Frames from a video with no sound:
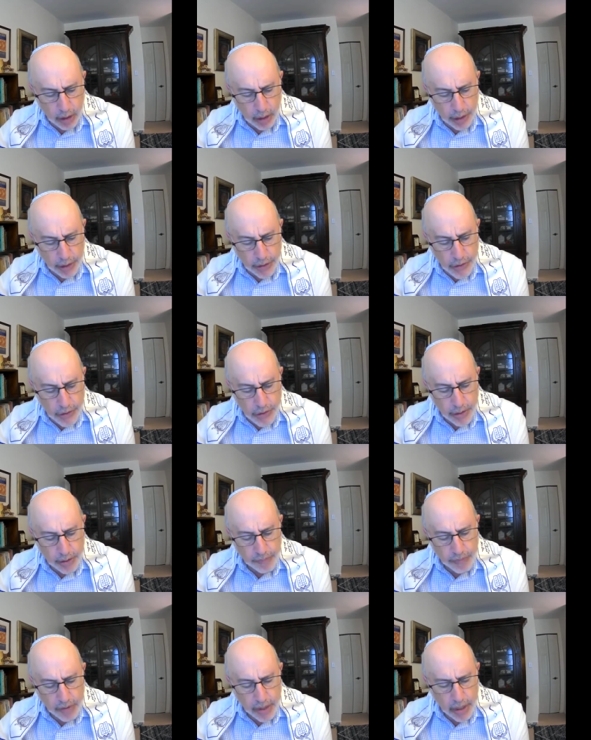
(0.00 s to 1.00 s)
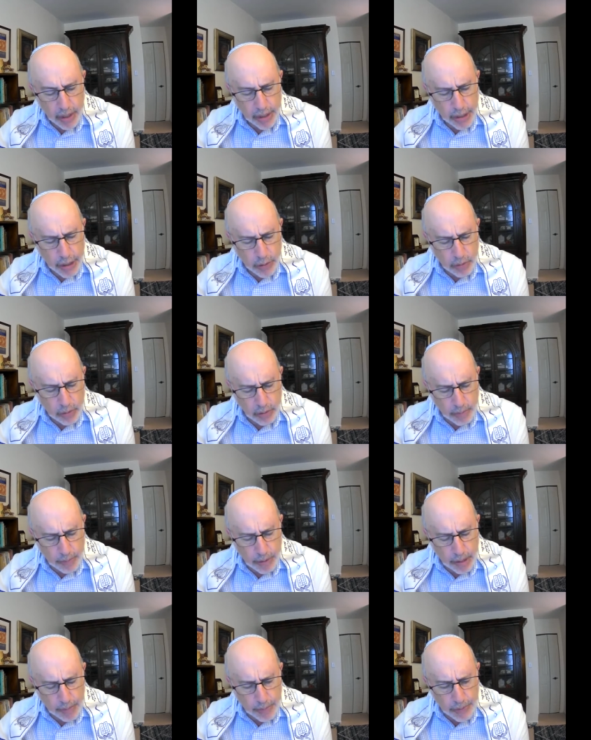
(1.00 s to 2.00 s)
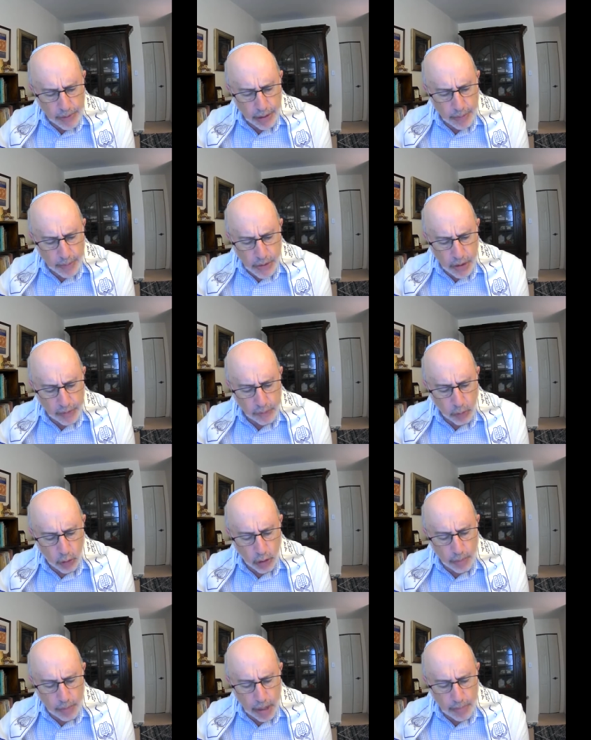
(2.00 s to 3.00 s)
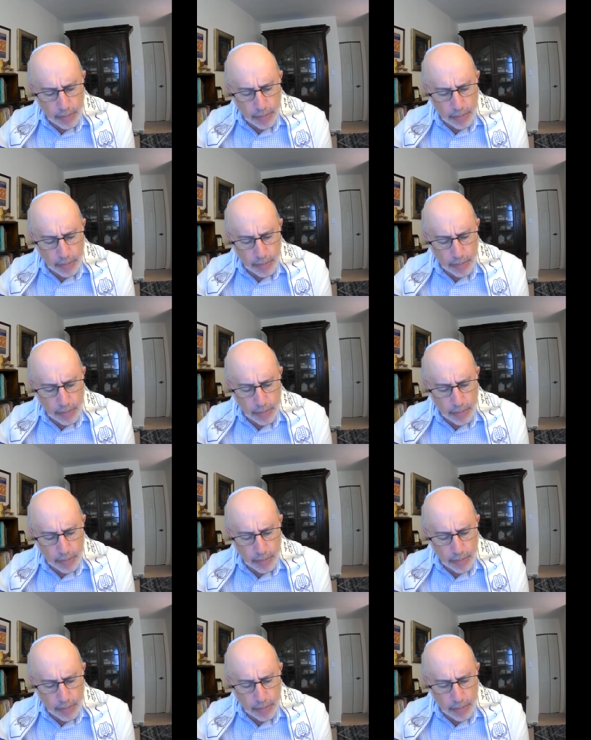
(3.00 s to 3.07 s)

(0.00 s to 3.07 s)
eyes. And you will remember and observe all my